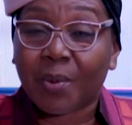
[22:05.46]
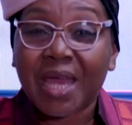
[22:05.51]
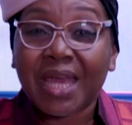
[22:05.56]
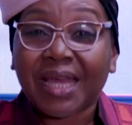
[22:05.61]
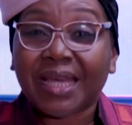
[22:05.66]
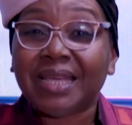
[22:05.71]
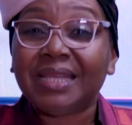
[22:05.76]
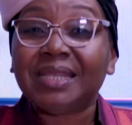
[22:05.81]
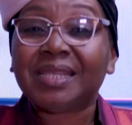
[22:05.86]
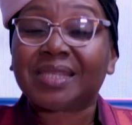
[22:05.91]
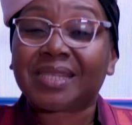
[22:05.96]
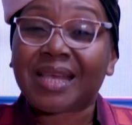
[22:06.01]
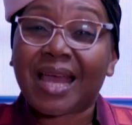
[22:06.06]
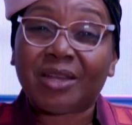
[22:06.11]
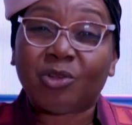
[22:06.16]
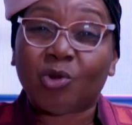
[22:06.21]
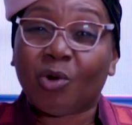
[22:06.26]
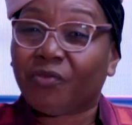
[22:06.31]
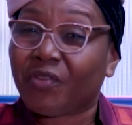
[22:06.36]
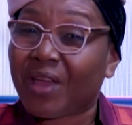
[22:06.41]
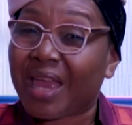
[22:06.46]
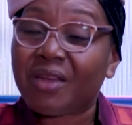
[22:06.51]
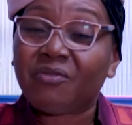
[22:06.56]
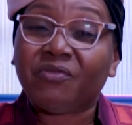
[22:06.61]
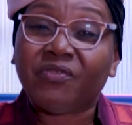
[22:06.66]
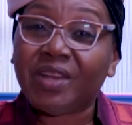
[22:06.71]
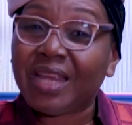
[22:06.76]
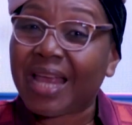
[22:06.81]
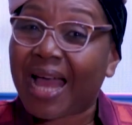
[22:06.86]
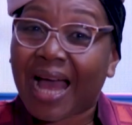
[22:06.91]
Inside of
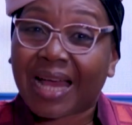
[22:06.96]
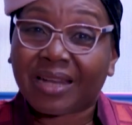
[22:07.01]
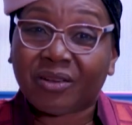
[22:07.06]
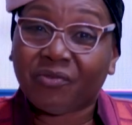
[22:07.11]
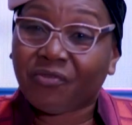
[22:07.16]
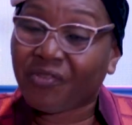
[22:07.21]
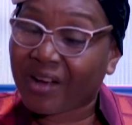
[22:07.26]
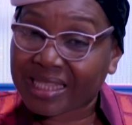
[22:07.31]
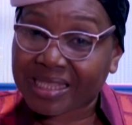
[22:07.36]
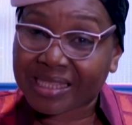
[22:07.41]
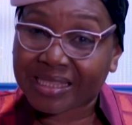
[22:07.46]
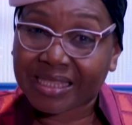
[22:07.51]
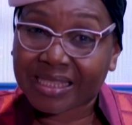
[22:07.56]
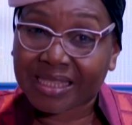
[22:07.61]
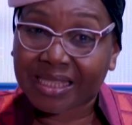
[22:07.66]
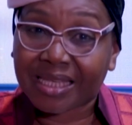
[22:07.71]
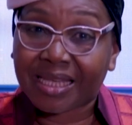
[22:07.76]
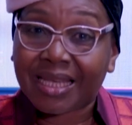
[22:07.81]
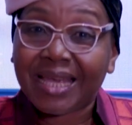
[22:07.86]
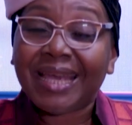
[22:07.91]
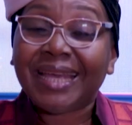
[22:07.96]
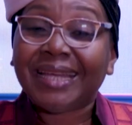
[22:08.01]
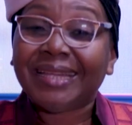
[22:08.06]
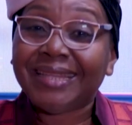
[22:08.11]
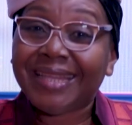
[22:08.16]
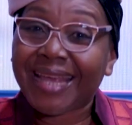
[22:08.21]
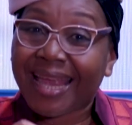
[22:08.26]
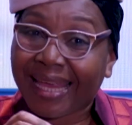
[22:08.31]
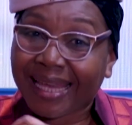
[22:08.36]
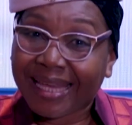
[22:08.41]
every adversity,
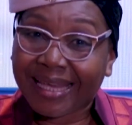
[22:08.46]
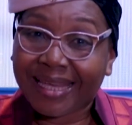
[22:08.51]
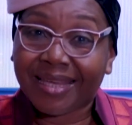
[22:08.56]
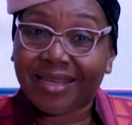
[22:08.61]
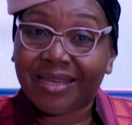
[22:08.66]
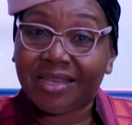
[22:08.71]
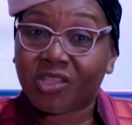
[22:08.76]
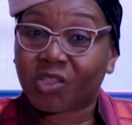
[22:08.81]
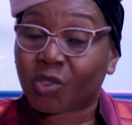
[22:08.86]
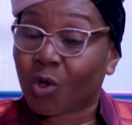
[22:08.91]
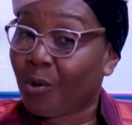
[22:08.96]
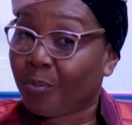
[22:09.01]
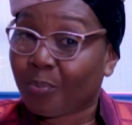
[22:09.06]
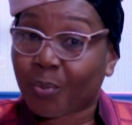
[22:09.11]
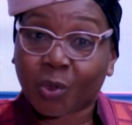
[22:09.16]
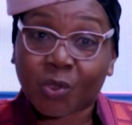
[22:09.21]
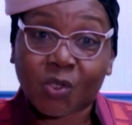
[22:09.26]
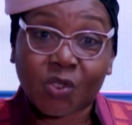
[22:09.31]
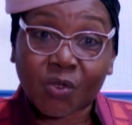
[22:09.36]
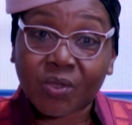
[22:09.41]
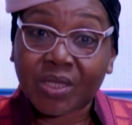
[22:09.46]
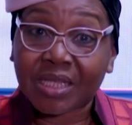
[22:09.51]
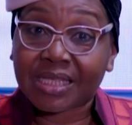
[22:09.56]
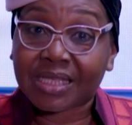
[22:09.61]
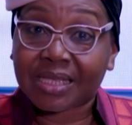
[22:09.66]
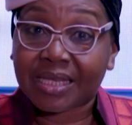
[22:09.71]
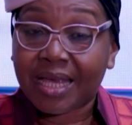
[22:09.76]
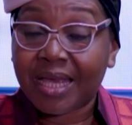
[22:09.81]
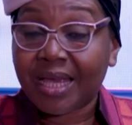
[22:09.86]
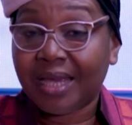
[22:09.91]
there is opportunity.
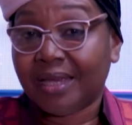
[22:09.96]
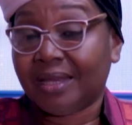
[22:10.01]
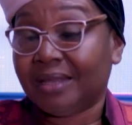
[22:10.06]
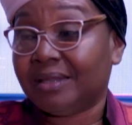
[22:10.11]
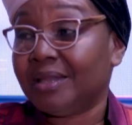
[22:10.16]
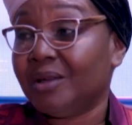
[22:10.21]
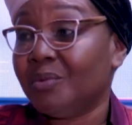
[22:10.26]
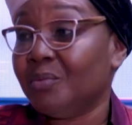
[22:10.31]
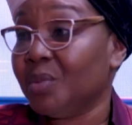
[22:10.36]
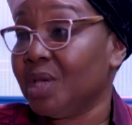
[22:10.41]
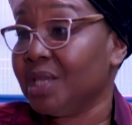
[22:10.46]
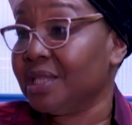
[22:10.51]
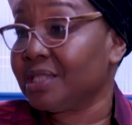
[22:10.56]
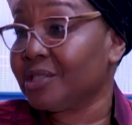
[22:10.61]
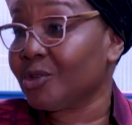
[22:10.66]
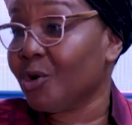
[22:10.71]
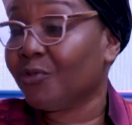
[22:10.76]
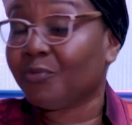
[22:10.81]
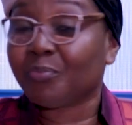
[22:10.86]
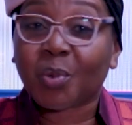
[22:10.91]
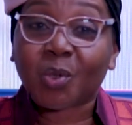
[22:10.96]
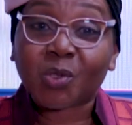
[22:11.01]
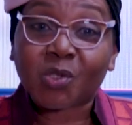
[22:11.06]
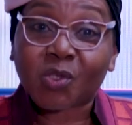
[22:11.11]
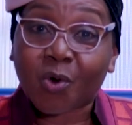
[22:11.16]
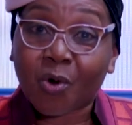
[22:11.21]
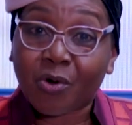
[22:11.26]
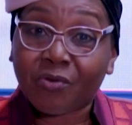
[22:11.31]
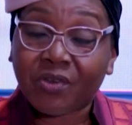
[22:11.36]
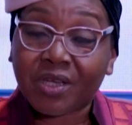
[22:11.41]
In the midst of
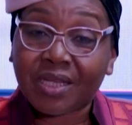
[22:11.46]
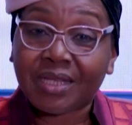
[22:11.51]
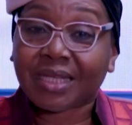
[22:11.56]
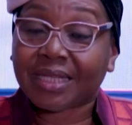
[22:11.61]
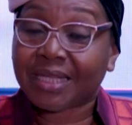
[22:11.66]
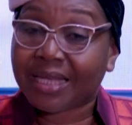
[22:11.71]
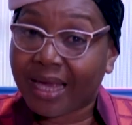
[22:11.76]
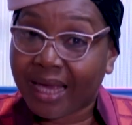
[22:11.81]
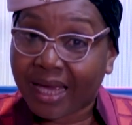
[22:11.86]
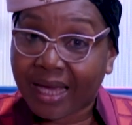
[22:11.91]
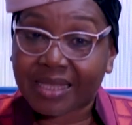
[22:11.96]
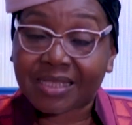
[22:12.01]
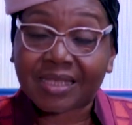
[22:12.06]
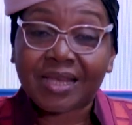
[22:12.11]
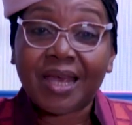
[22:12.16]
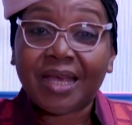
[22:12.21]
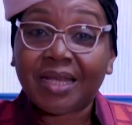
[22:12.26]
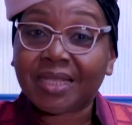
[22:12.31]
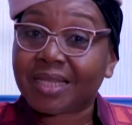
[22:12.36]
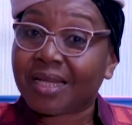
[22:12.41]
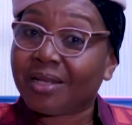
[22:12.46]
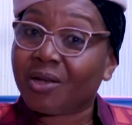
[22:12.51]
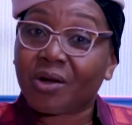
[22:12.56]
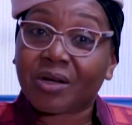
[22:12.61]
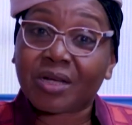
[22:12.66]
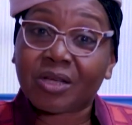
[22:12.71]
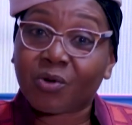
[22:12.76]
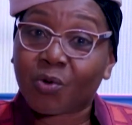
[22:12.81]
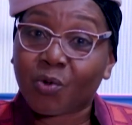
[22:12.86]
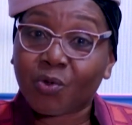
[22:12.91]
post-COVID, yes, tailoring
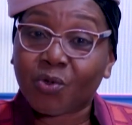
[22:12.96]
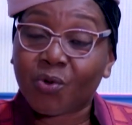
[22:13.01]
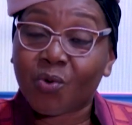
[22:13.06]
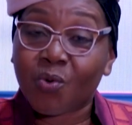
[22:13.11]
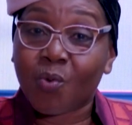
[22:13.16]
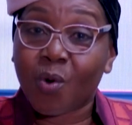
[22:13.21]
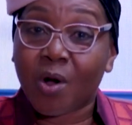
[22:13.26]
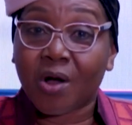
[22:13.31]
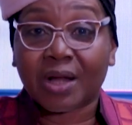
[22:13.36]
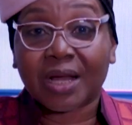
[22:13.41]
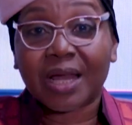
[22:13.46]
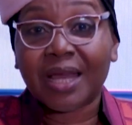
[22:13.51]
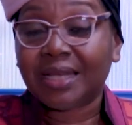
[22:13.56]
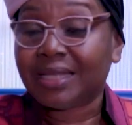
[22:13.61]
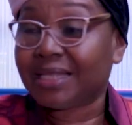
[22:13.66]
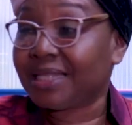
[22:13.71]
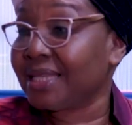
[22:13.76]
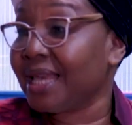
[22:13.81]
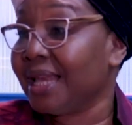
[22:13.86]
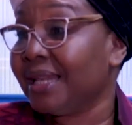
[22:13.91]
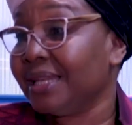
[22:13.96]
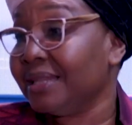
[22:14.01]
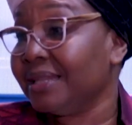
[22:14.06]
couldn't work, selling